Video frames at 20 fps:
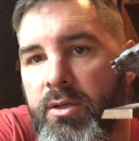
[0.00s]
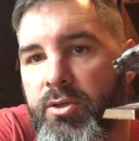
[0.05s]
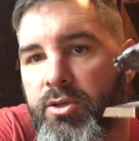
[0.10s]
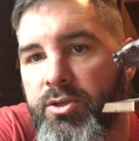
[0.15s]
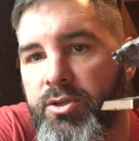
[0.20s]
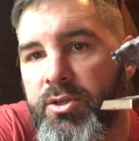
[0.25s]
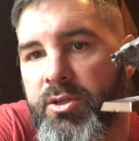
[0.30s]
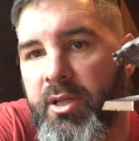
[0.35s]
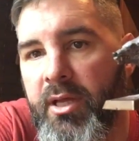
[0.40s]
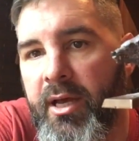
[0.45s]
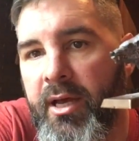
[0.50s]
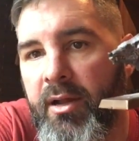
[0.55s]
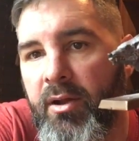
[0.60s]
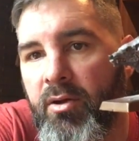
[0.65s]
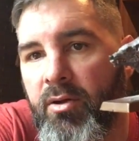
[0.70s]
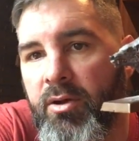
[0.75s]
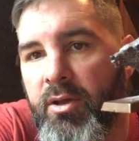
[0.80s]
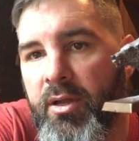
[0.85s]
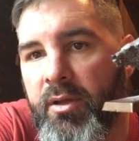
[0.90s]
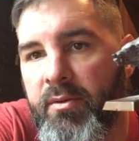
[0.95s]
Just there,
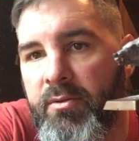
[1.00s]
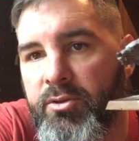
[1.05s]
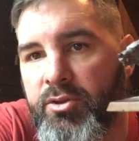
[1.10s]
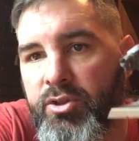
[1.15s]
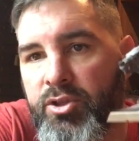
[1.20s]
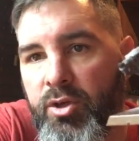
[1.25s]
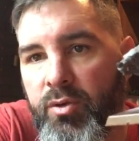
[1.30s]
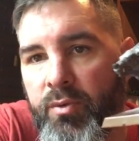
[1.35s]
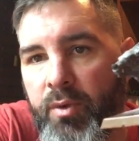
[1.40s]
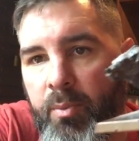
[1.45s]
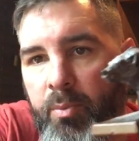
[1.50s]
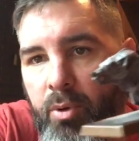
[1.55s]
look, just doing the